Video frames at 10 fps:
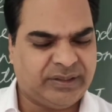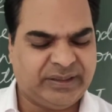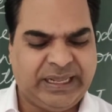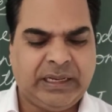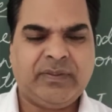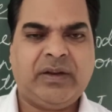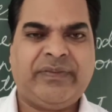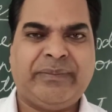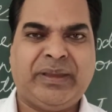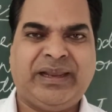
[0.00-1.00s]
terrible
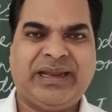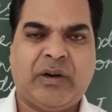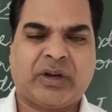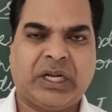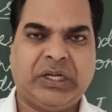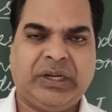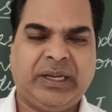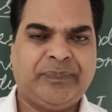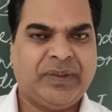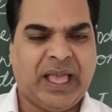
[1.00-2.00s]
famine in our
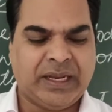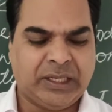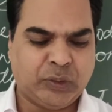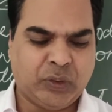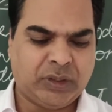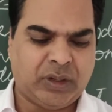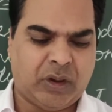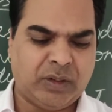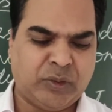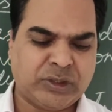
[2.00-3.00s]
country, and it took
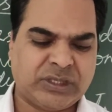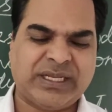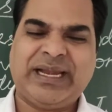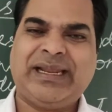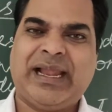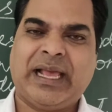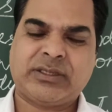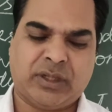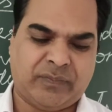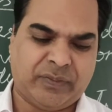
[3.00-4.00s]
almost 90
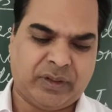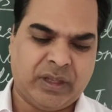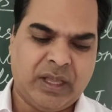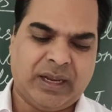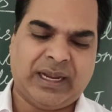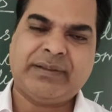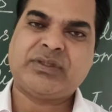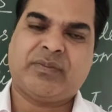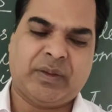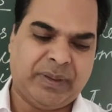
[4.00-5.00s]
lakhs of lives
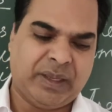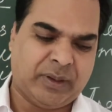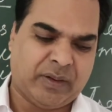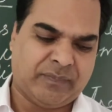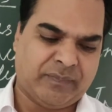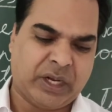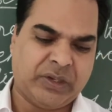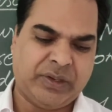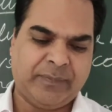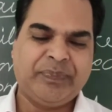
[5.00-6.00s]
of the people of our
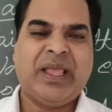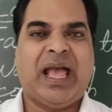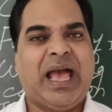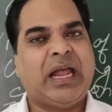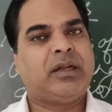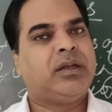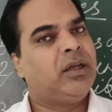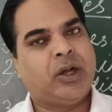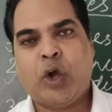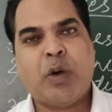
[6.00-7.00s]
country,
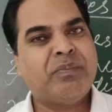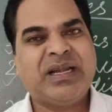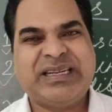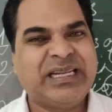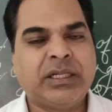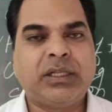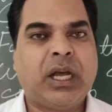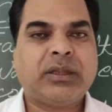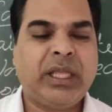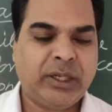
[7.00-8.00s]
and government did
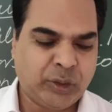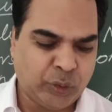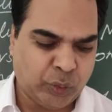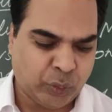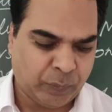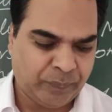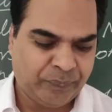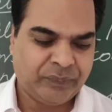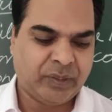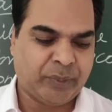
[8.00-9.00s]
nothing to
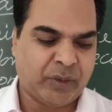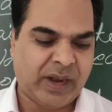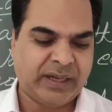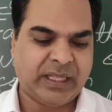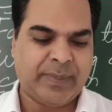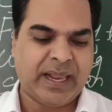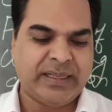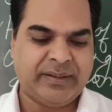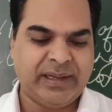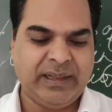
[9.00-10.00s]
provide them
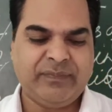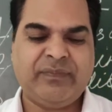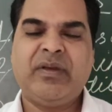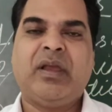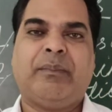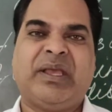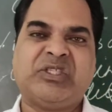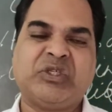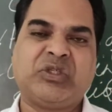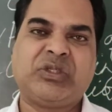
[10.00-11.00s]
any relief
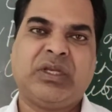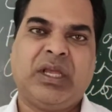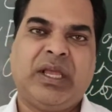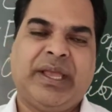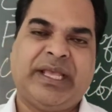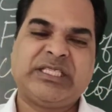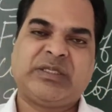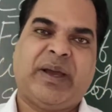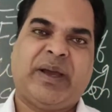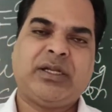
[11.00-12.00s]
measures. In
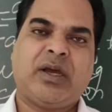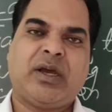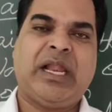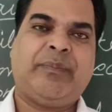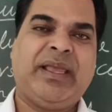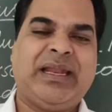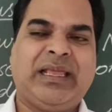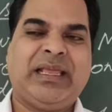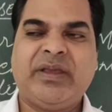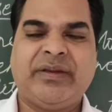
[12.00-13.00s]
spite of helping and
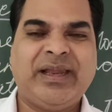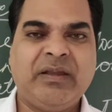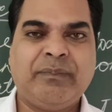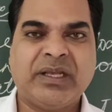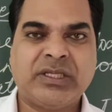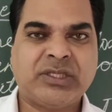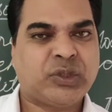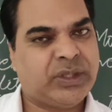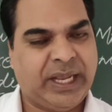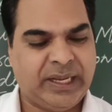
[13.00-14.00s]
giving relief measures to
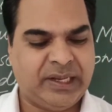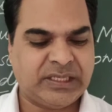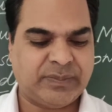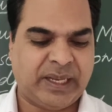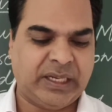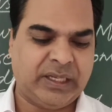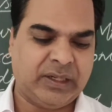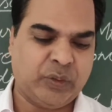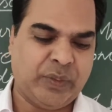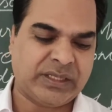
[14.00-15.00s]
the Indians, my
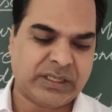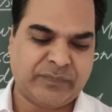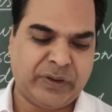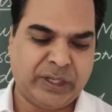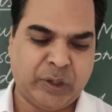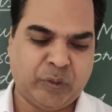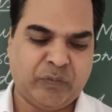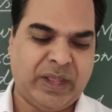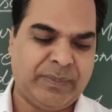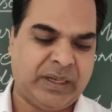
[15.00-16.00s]
dear, who were suffering due to
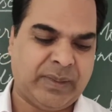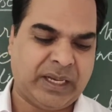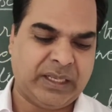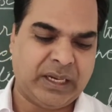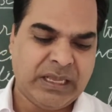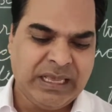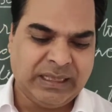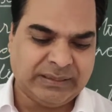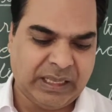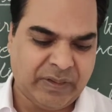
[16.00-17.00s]
famine, my dear,
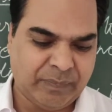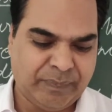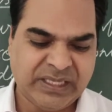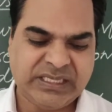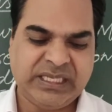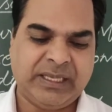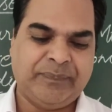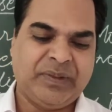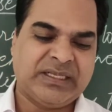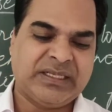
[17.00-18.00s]
they were busy
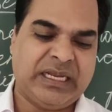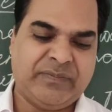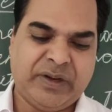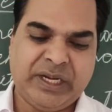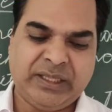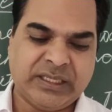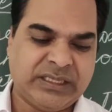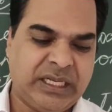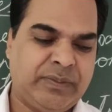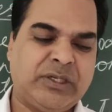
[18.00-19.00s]
celebrating the
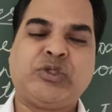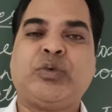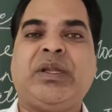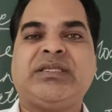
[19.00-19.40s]
Silver Jubilee